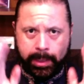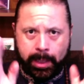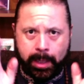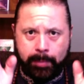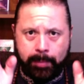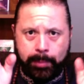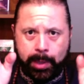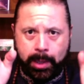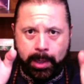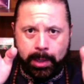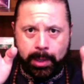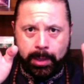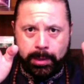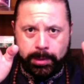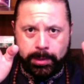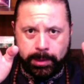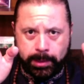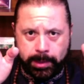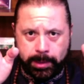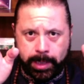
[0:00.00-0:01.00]

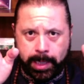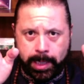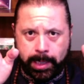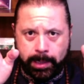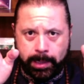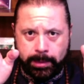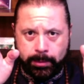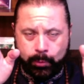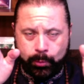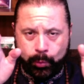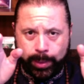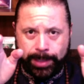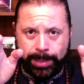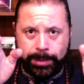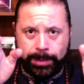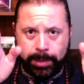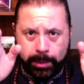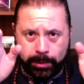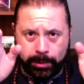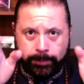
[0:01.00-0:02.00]
upon God,
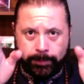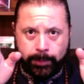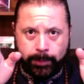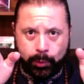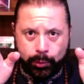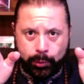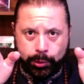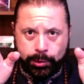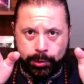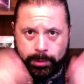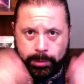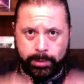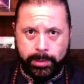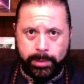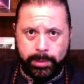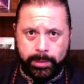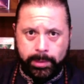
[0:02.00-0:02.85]
with devotion.